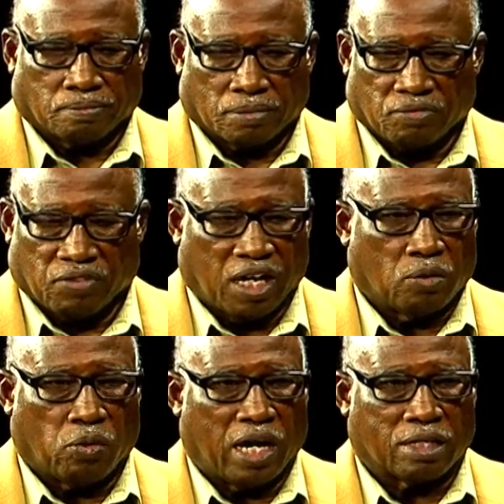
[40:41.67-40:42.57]
Van
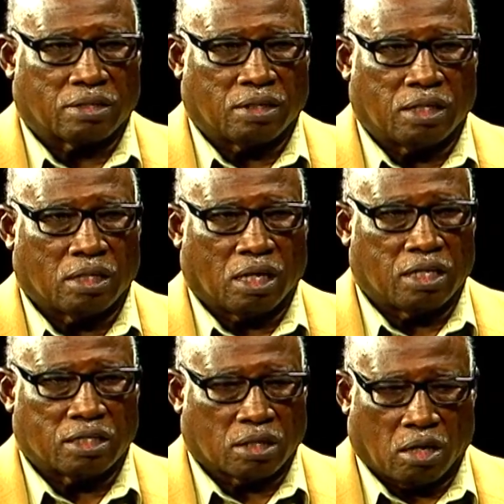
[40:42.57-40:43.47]
White.
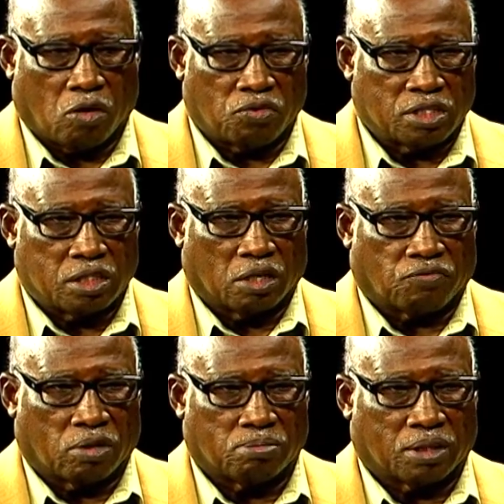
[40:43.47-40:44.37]
He's always
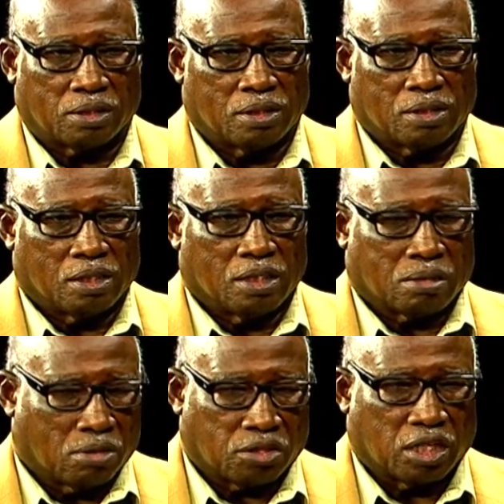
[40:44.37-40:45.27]
different, but
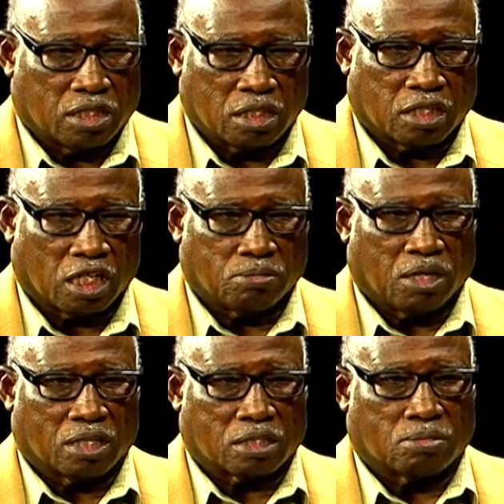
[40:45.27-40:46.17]
some of the things he says
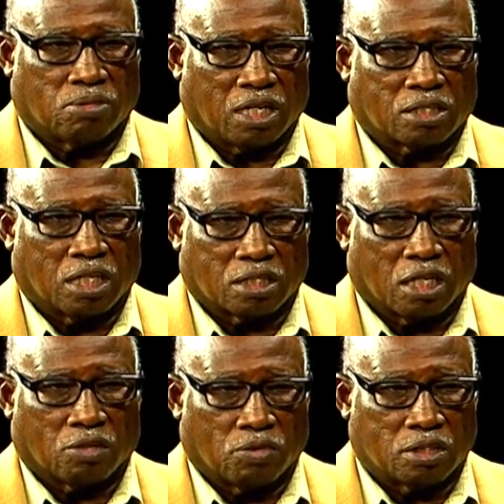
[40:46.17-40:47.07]
make sense.
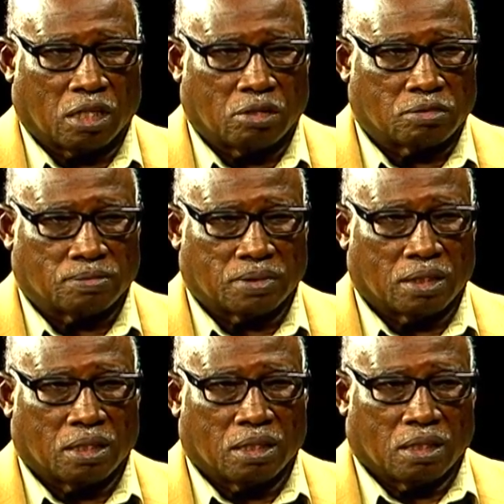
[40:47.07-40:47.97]
Other ones don't.
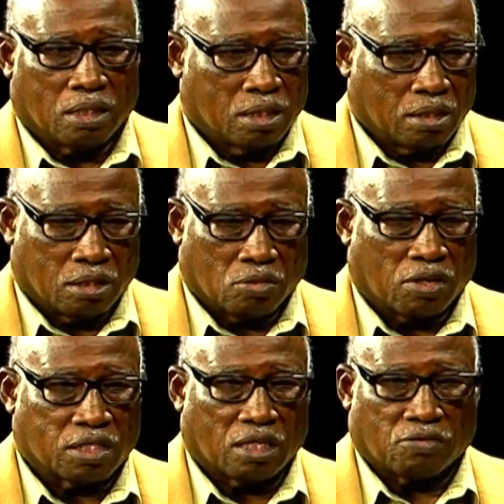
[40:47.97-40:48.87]
The
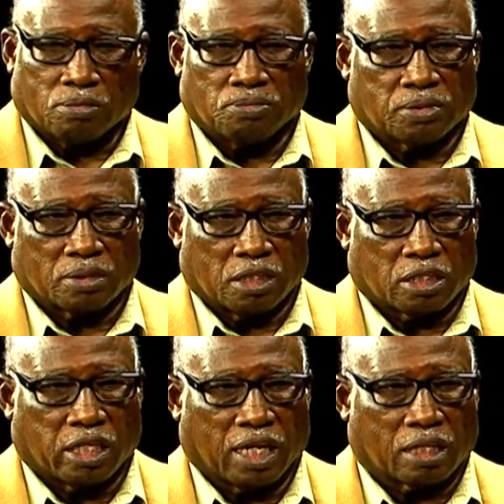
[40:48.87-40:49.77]
rest of them,
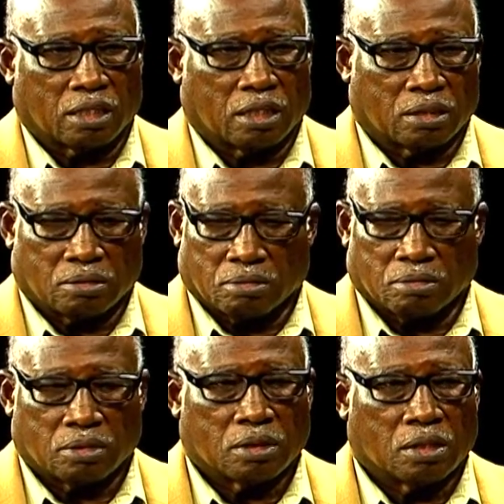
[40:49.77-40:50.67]
just like
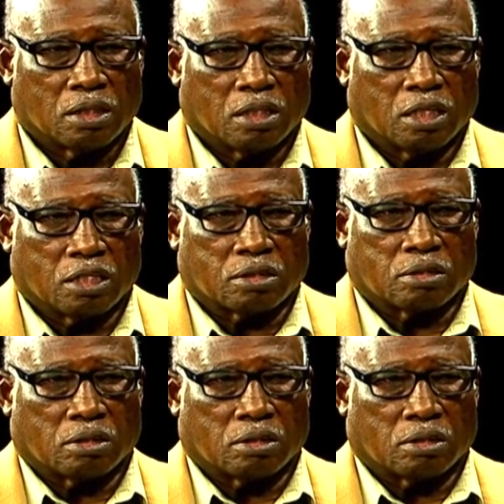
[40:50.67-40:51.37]
it's